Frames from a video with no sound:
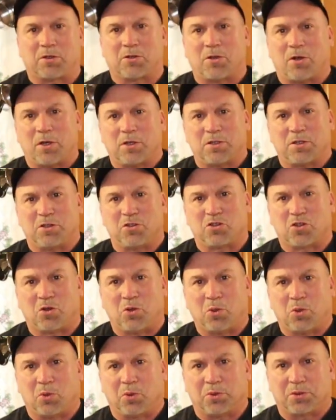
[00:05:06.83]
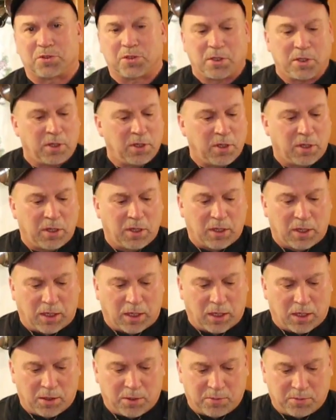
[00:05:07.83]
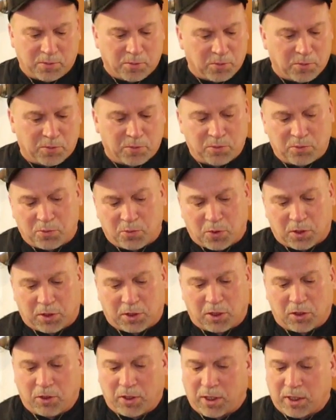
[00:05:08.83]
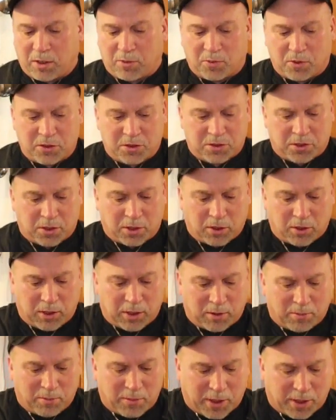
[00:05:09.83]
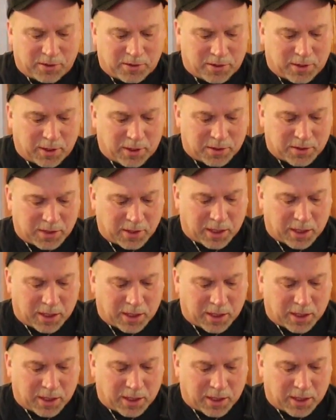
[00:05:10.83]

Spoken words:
sausage cools, we're gonna go ahead and we're just gonna go ahead and mix this